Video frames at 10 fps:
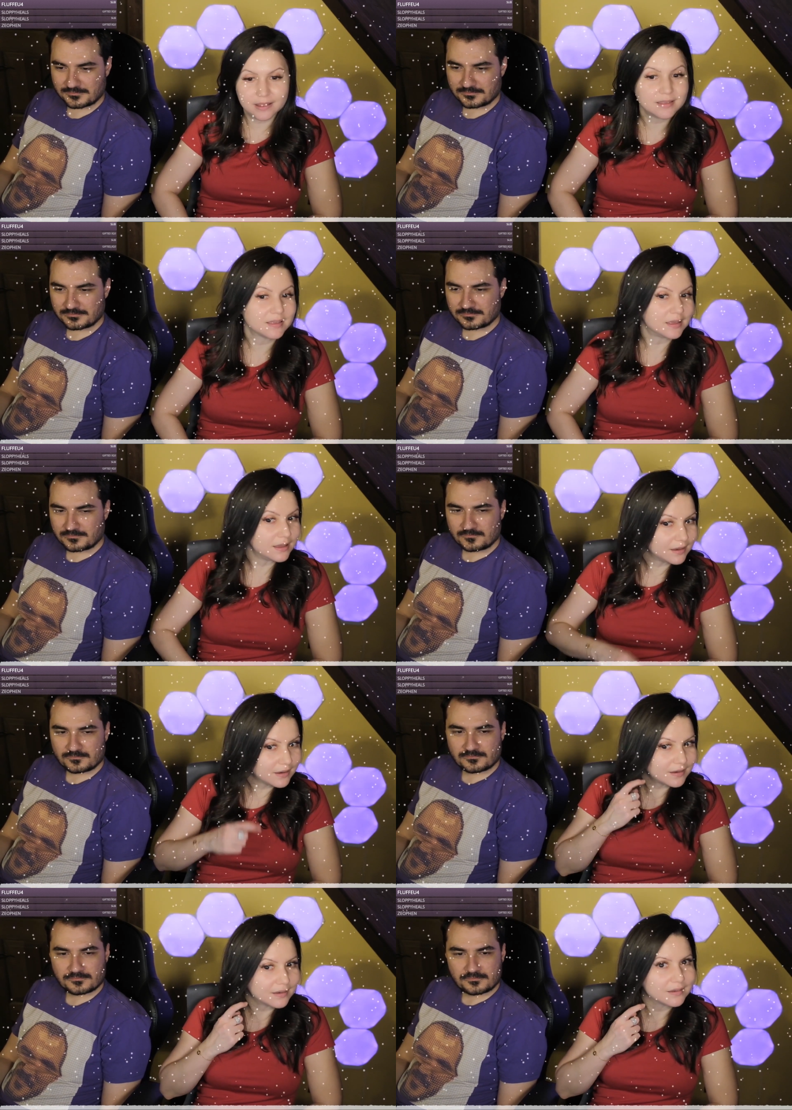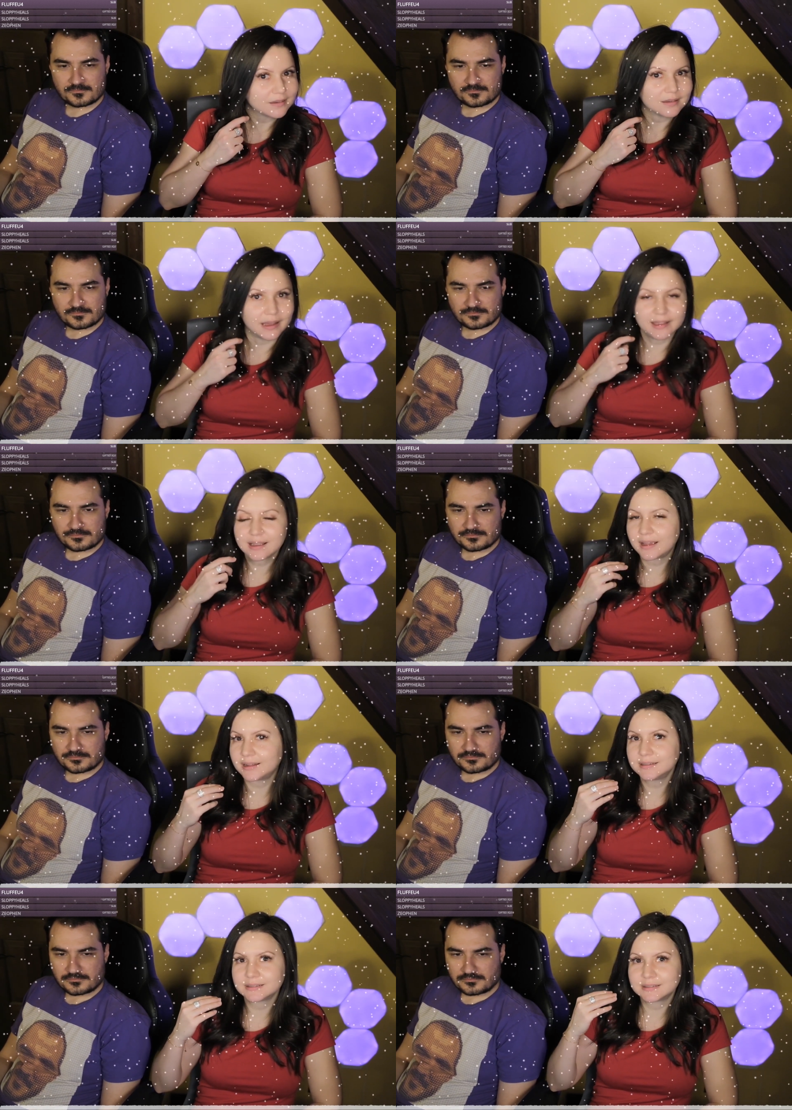Speaker 1: My skin, I
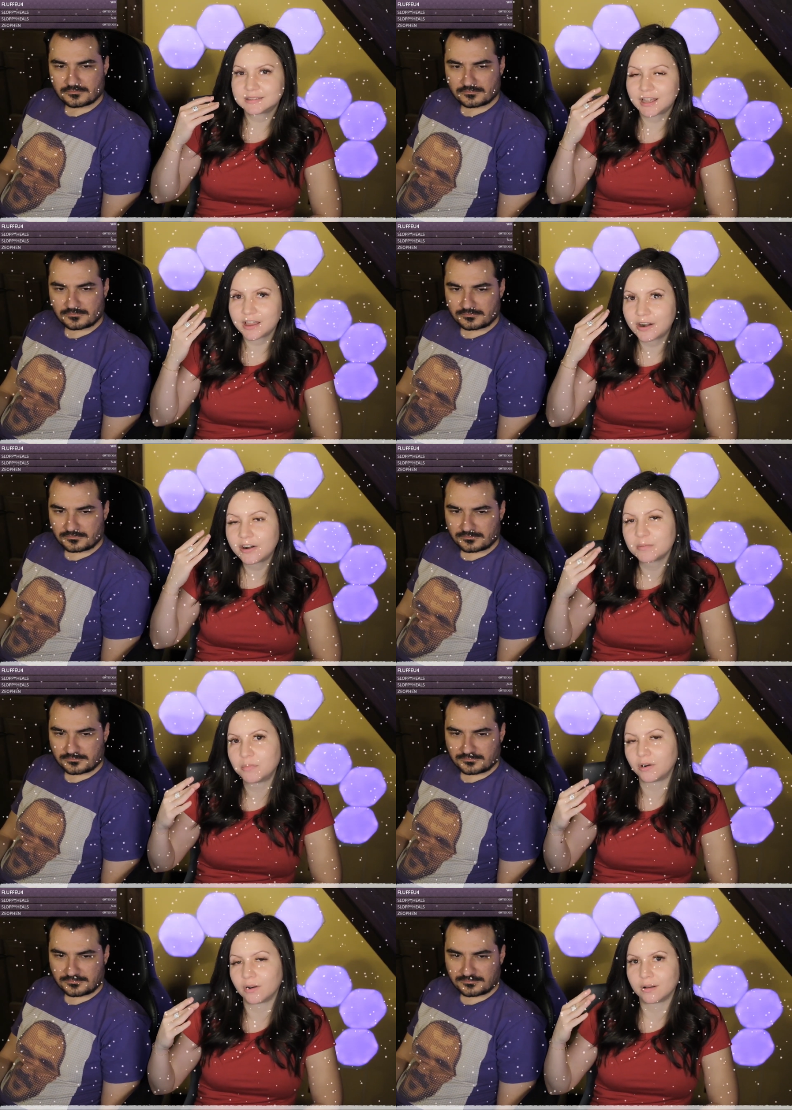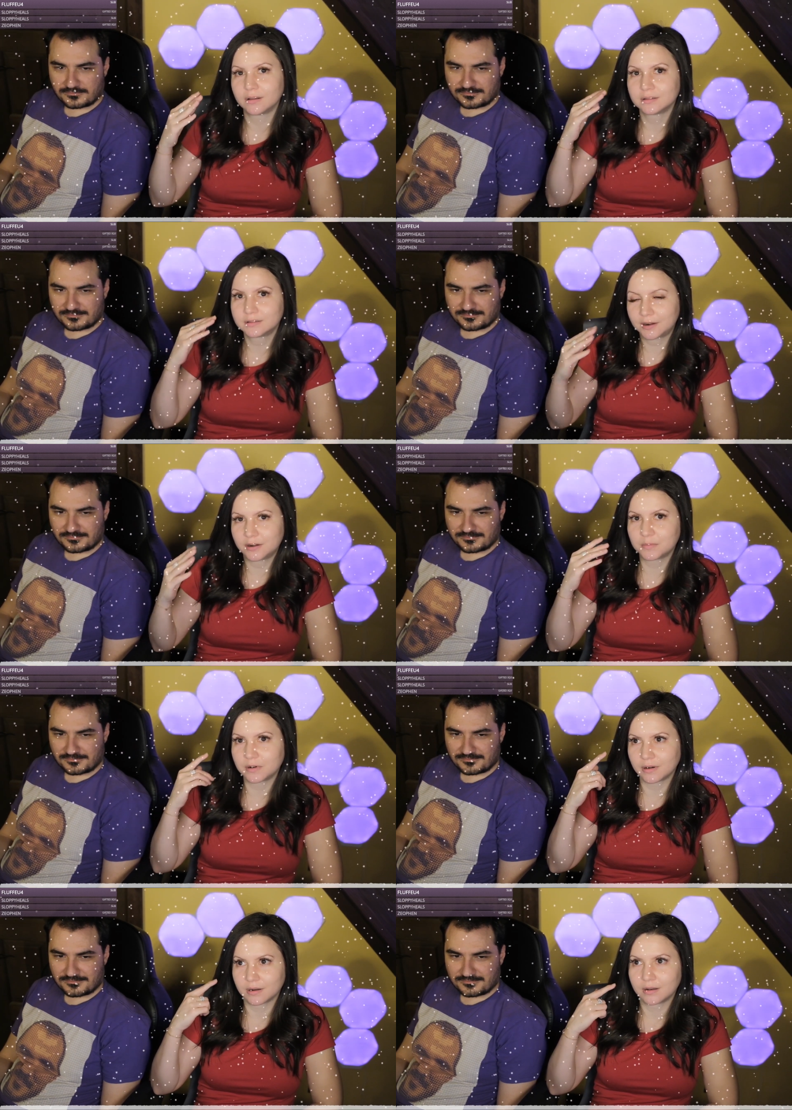had terrible,
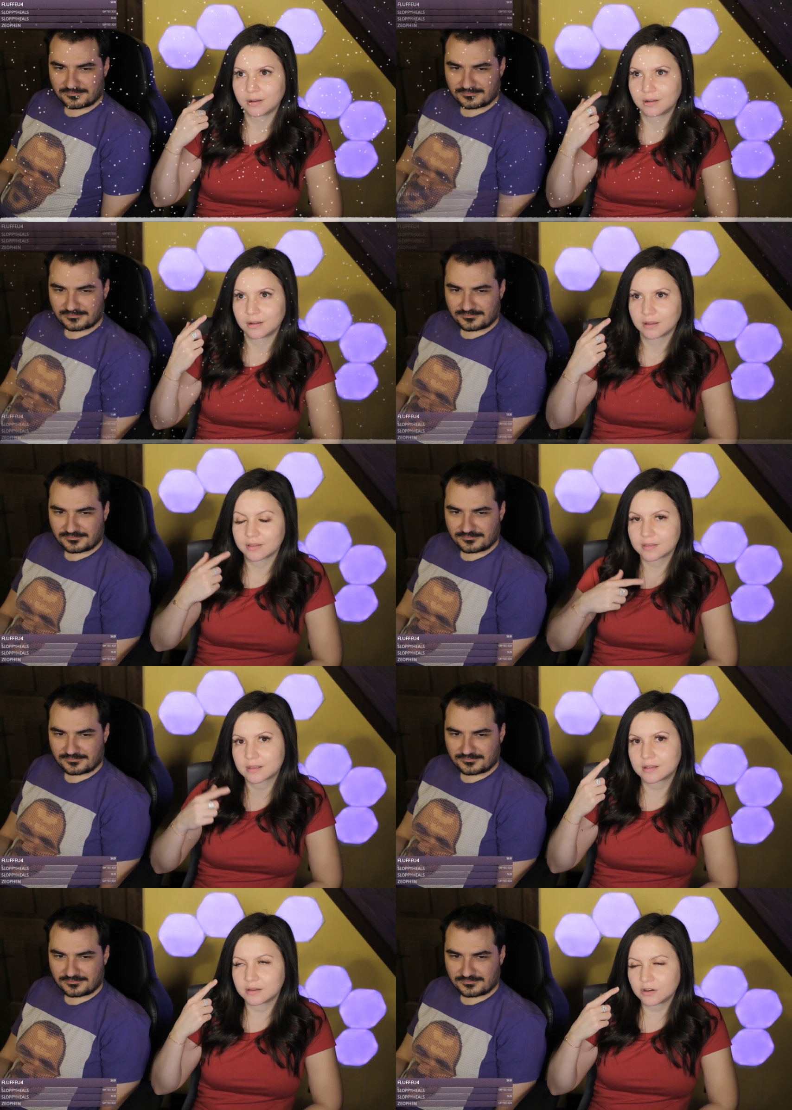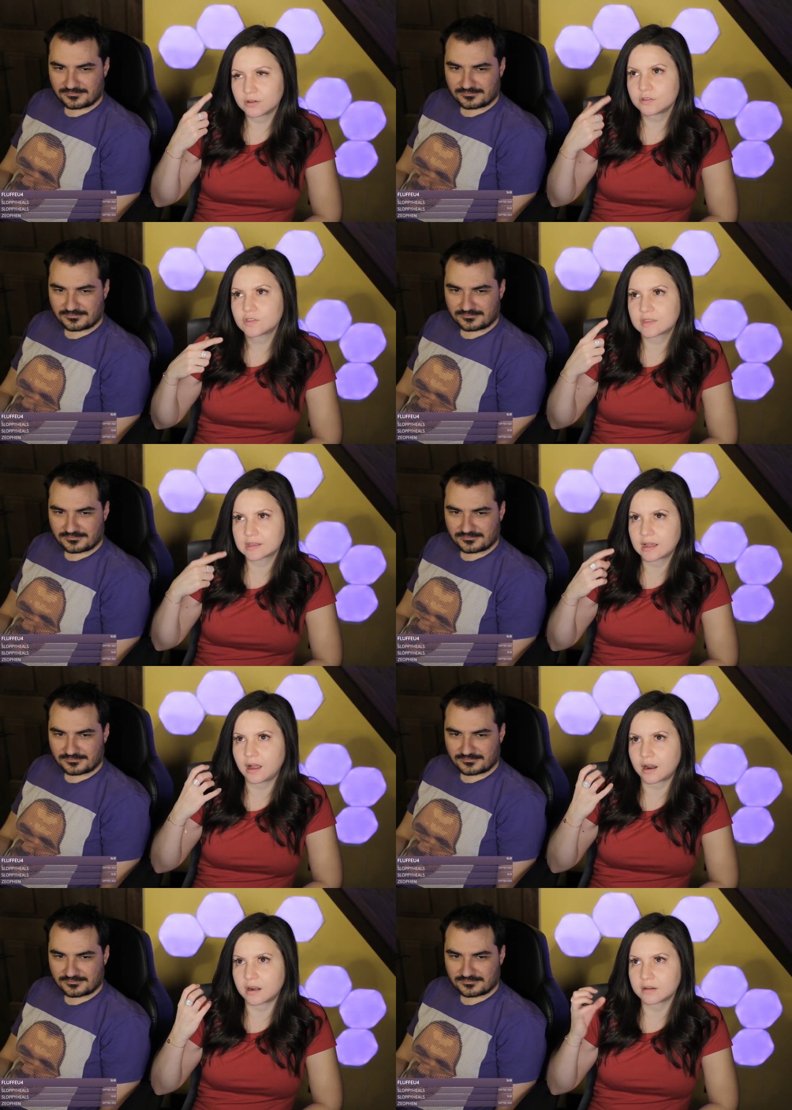terrible, not
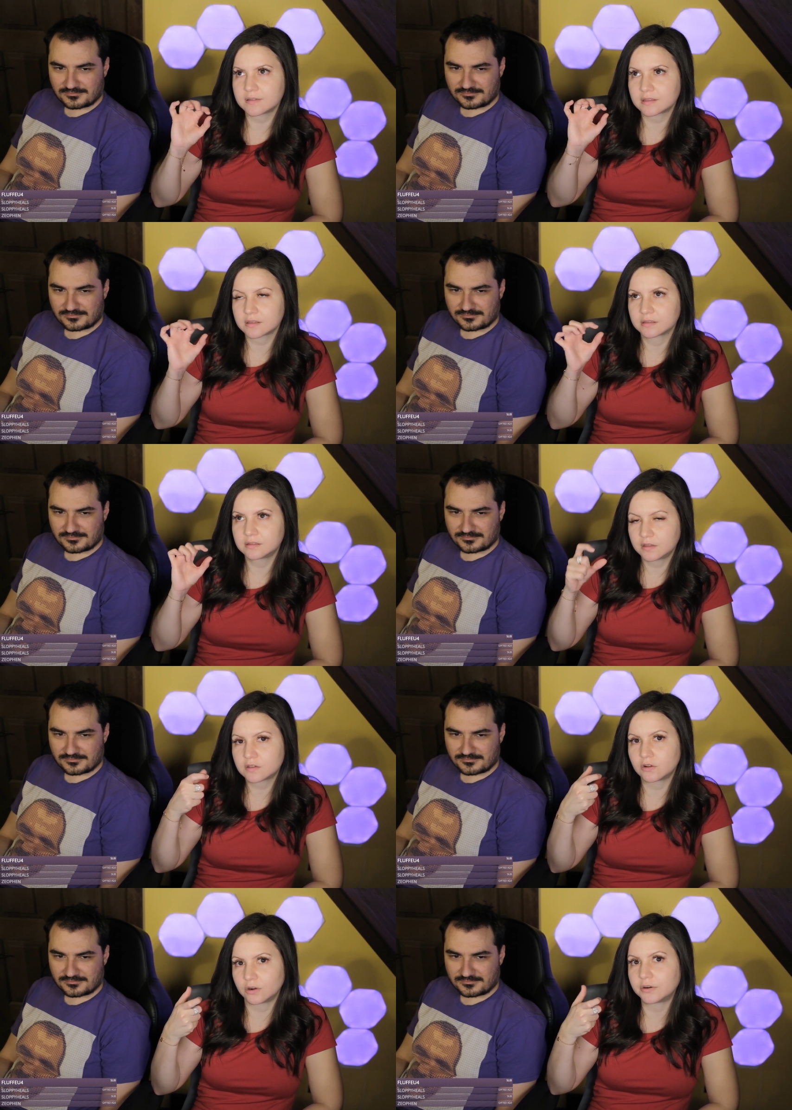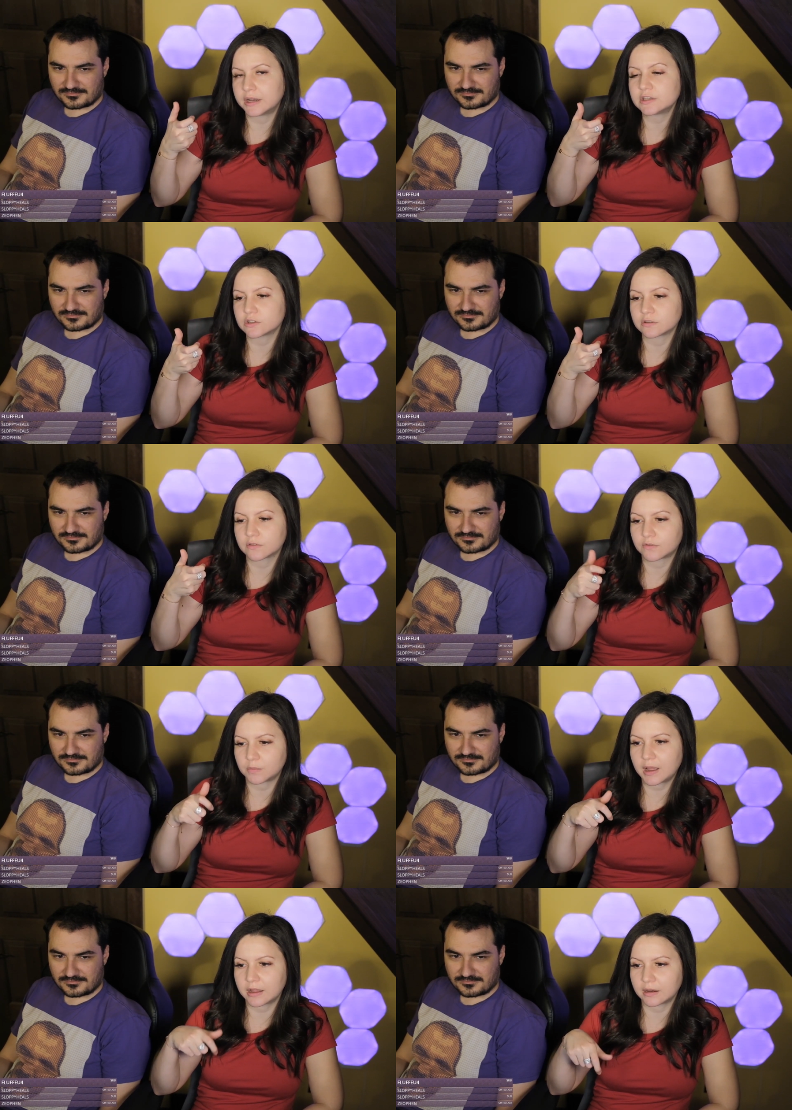scars, discolorations
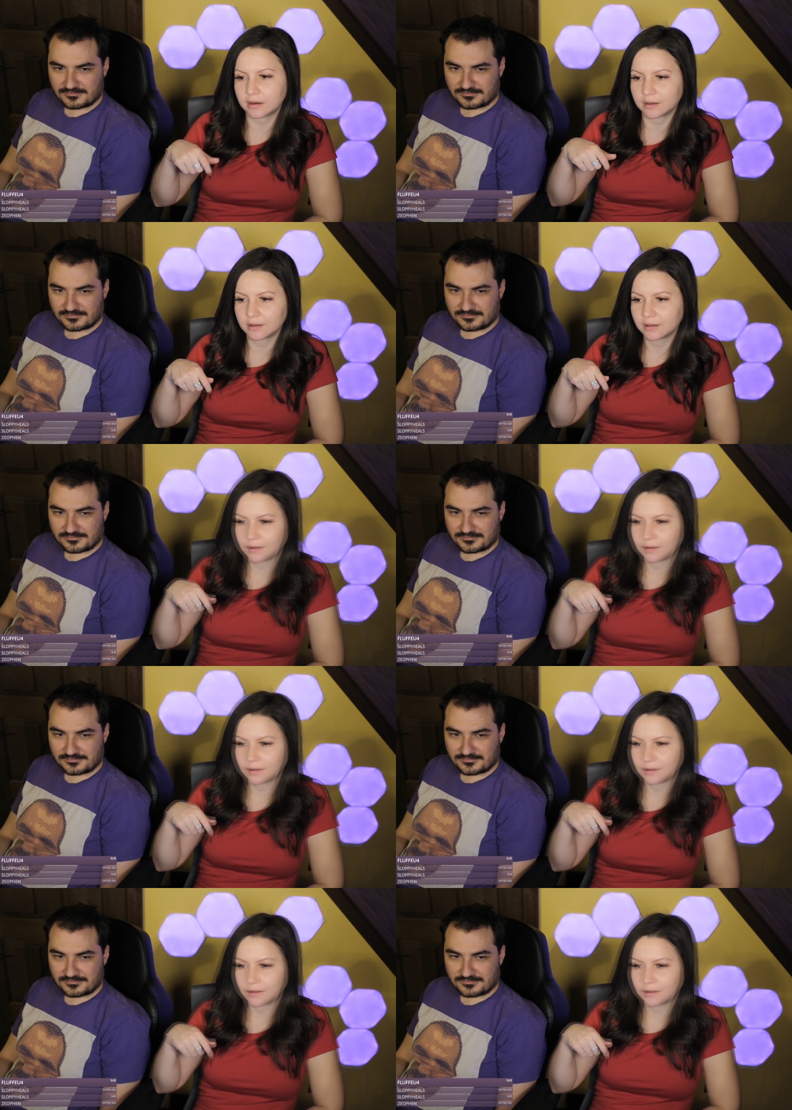from acne.